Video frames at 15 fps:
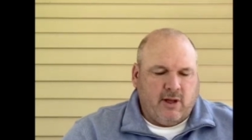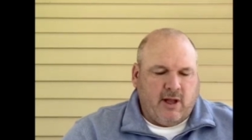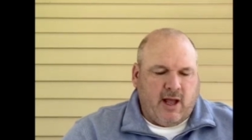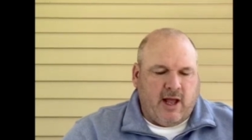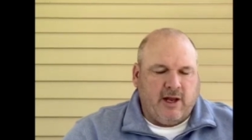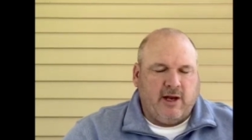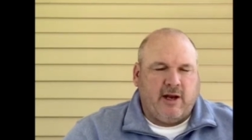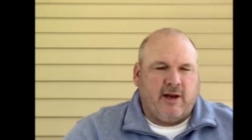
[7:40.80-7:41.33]

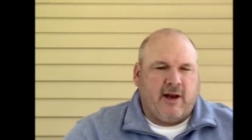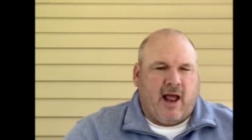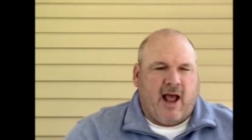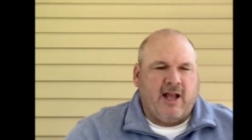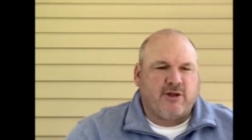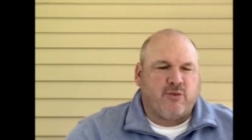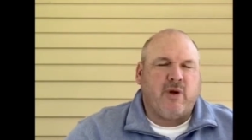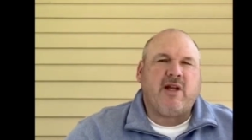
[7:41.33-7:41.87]
And
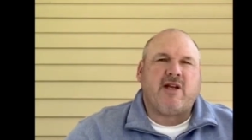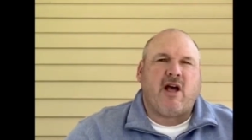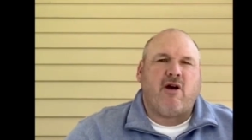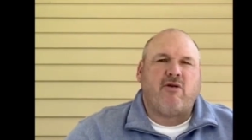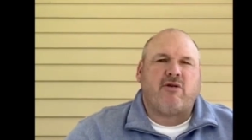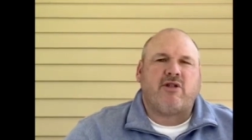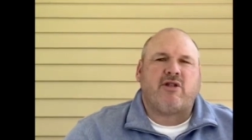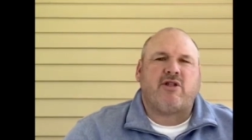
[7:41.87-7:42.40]
as we
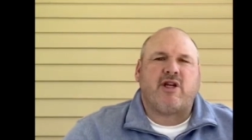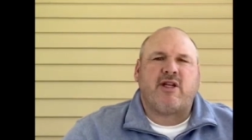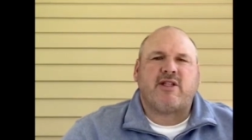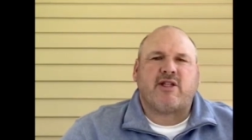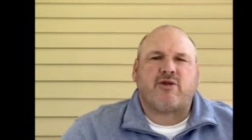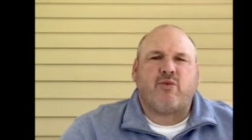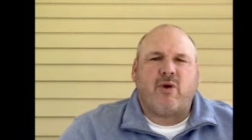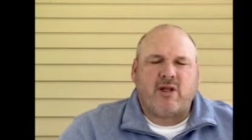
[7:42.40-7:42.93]
know,
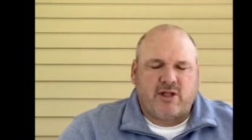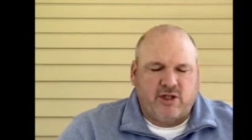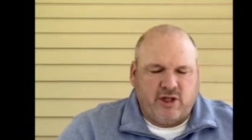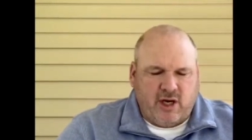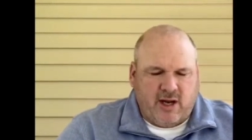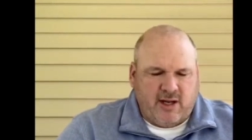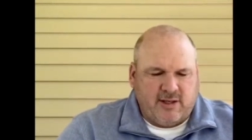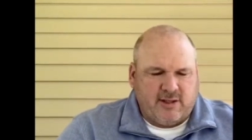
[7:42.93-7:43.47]
Jesus was
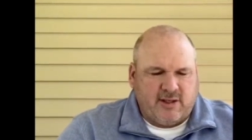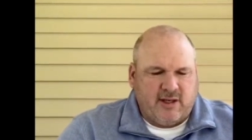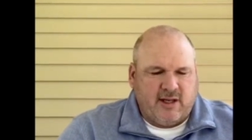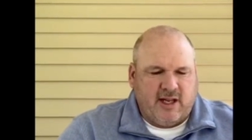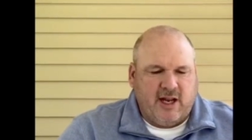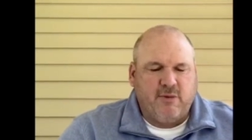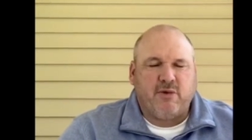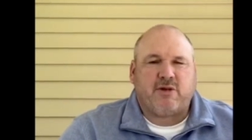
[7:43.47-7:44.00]
just.
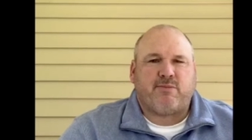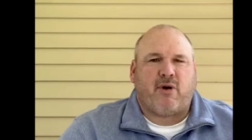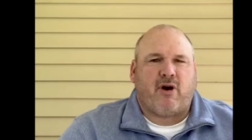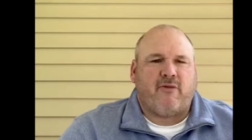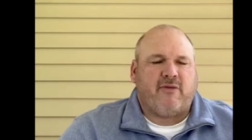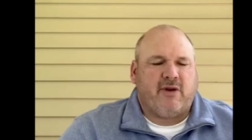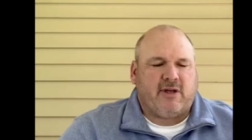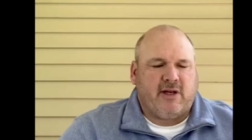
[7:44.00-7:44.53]
He was
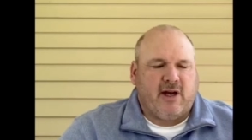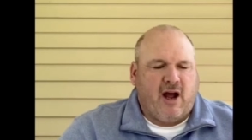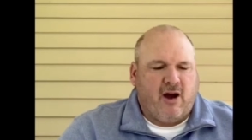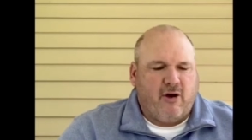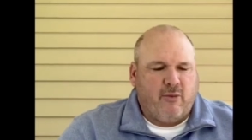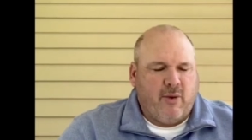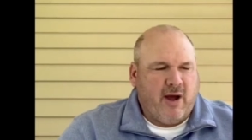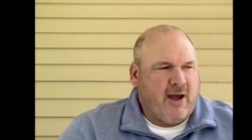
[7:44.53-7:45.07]
perfect in
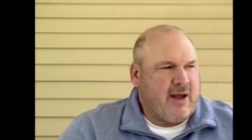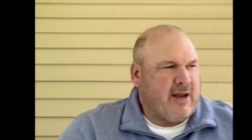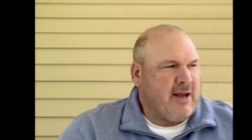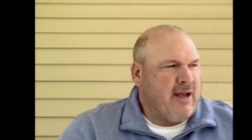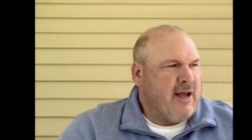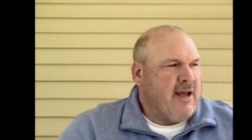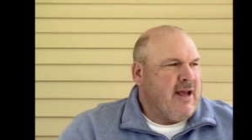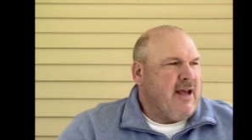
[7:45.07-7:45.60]
all way.
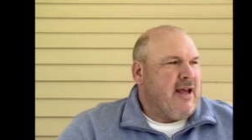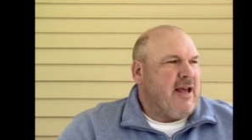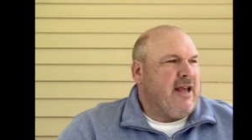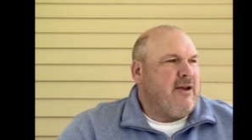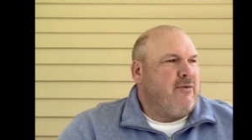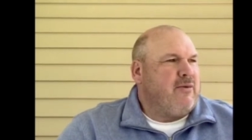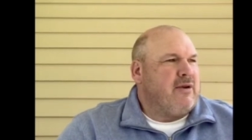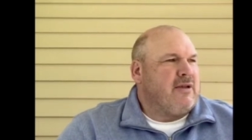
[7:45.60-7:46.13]
He
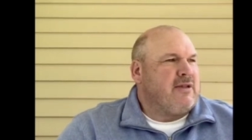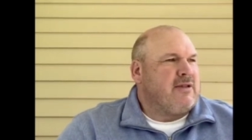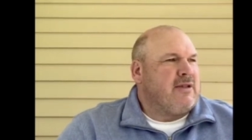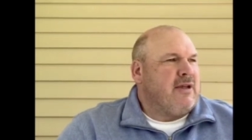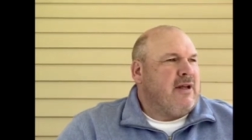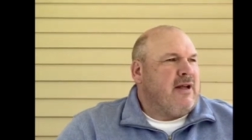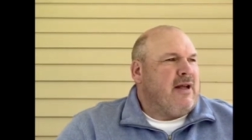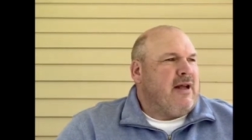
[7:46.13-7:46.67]
was
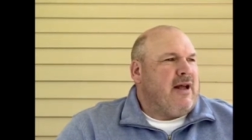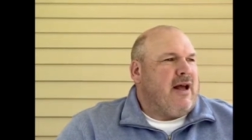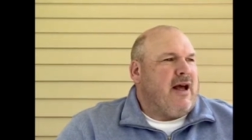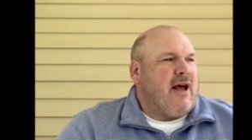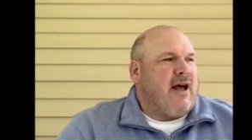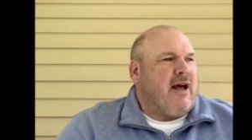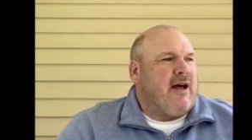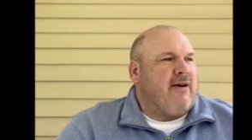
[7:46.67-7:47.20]

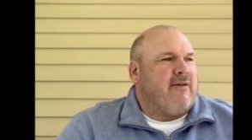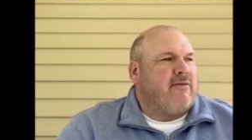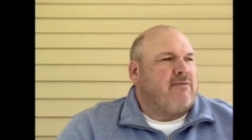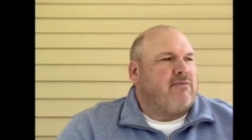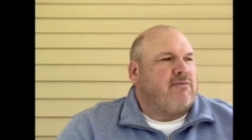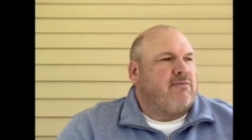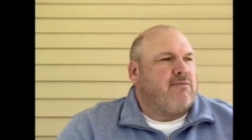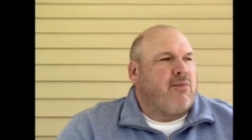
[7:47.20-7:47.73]
uh,
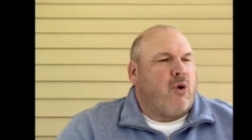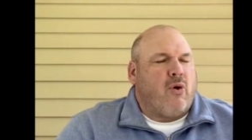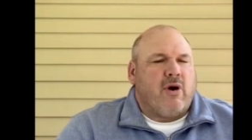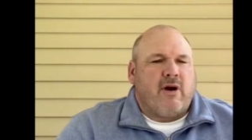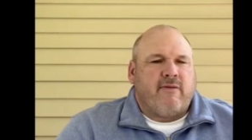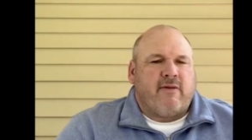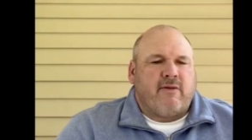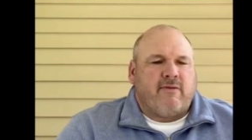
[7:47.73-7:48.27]
born
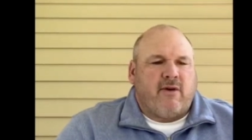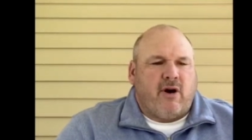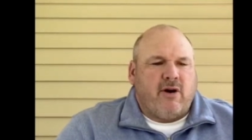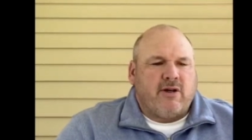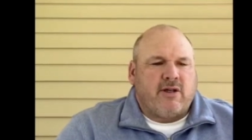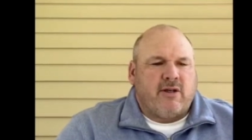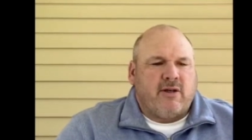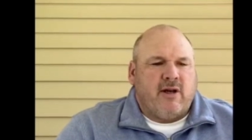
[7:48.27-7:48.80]
of a
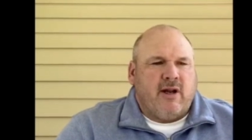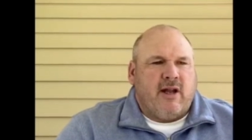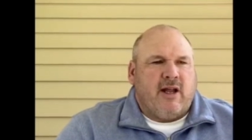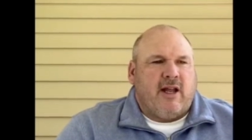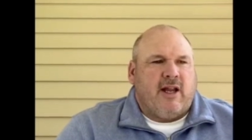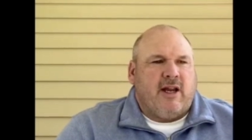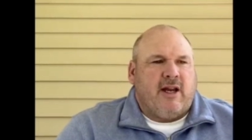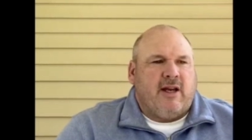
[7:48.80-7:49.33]
virgin.
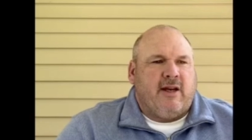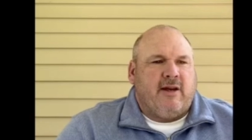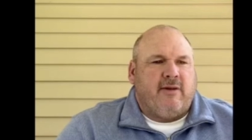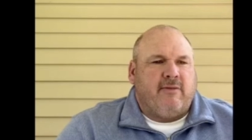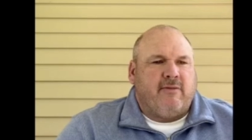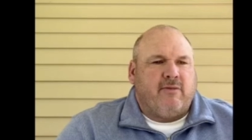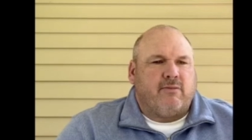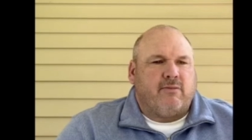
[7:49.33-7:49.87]
He
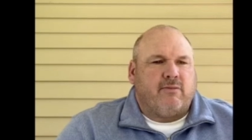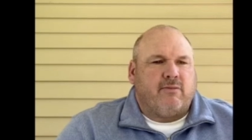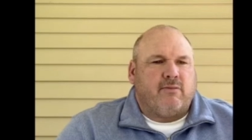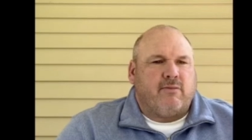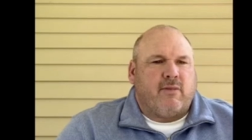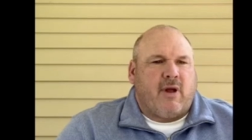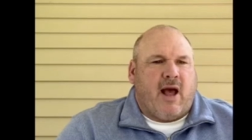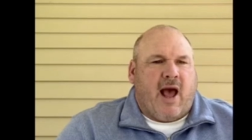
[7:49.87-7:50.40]

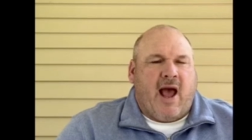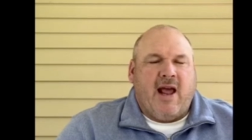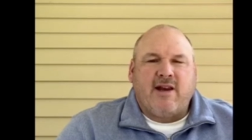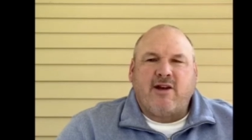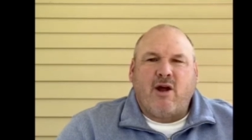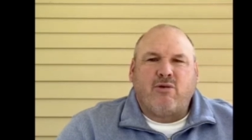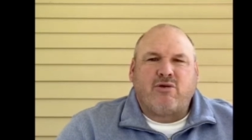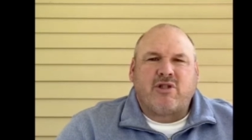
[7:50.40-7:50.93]
had
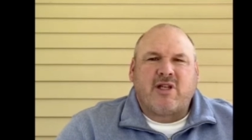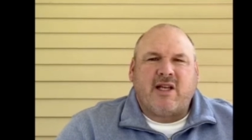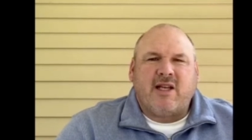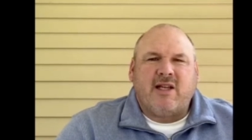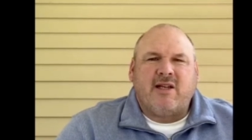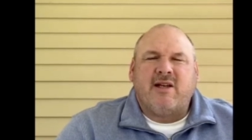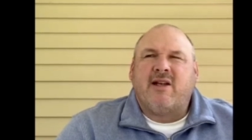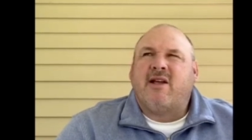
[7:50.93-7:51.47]
no
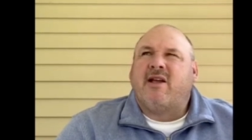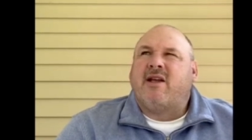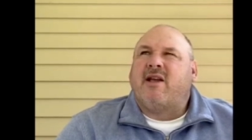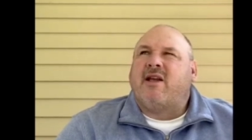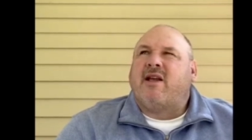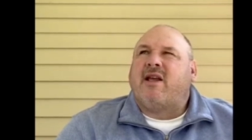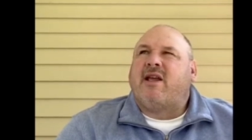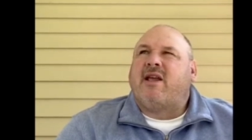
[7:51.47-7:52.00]
sin.
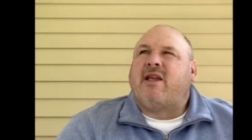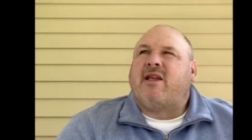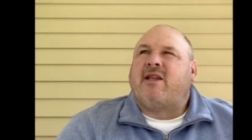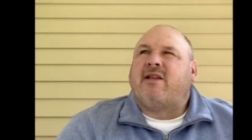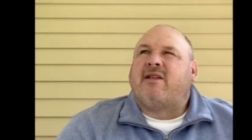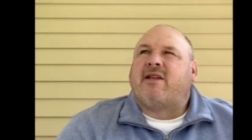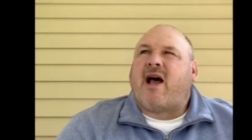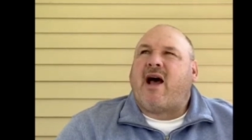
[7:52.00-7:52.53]
He
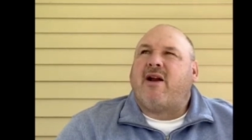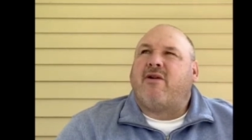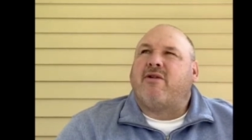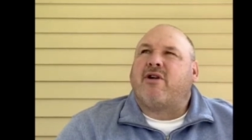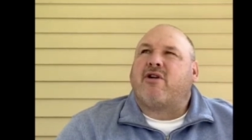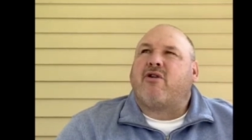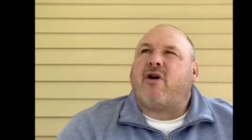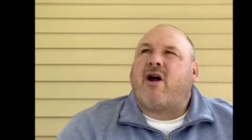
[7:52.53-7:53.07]
died on
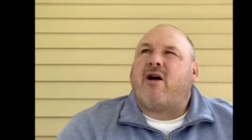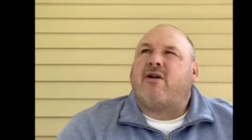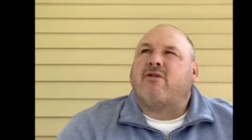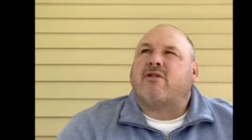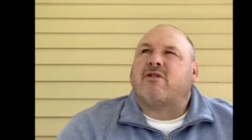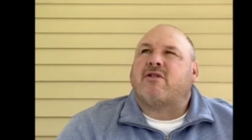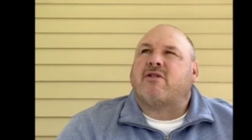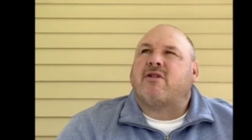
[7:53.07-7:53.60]
the
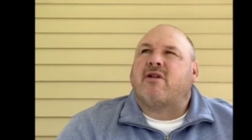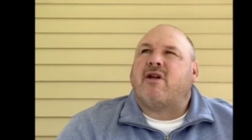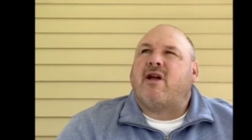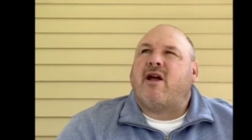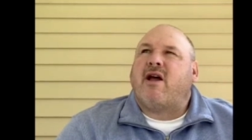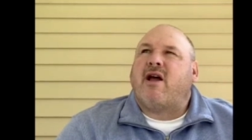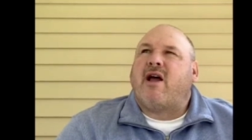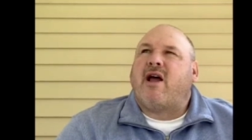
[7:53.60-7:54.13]
cross,
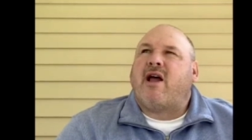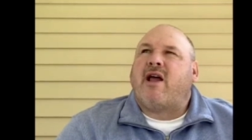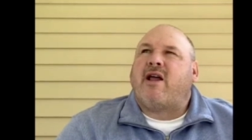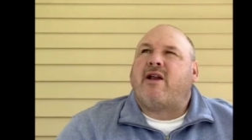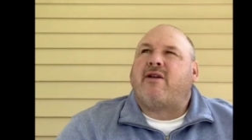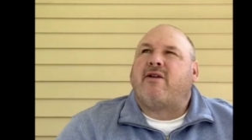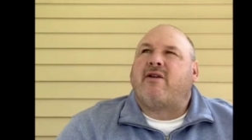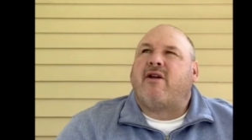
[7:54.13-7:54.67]

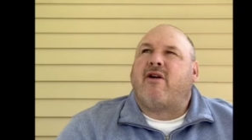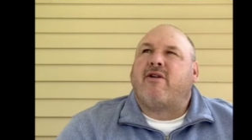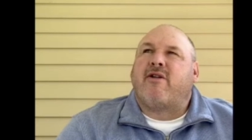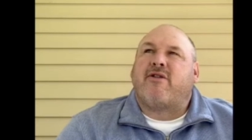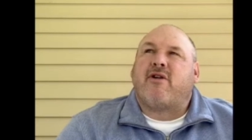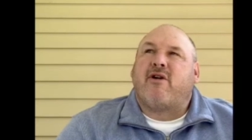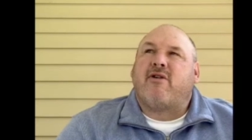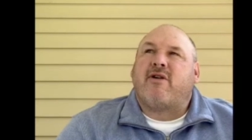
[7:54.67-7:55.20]
and on the
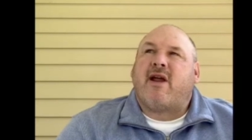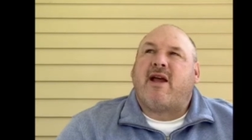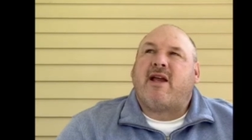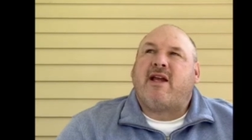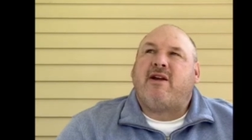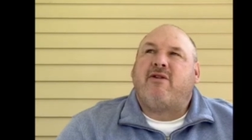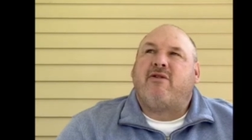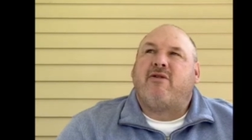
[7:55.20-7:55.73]
third day
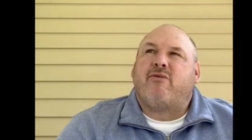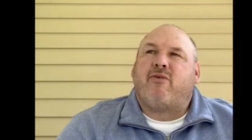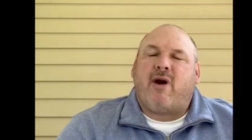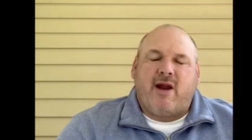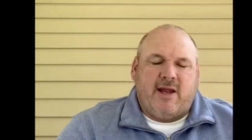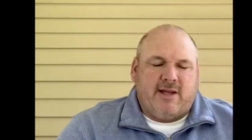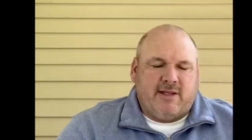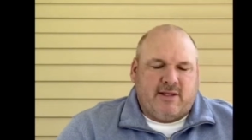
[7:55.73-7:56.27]
he
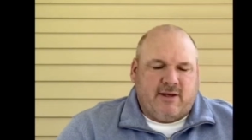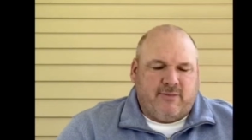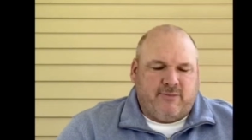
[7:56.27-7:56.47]
raised.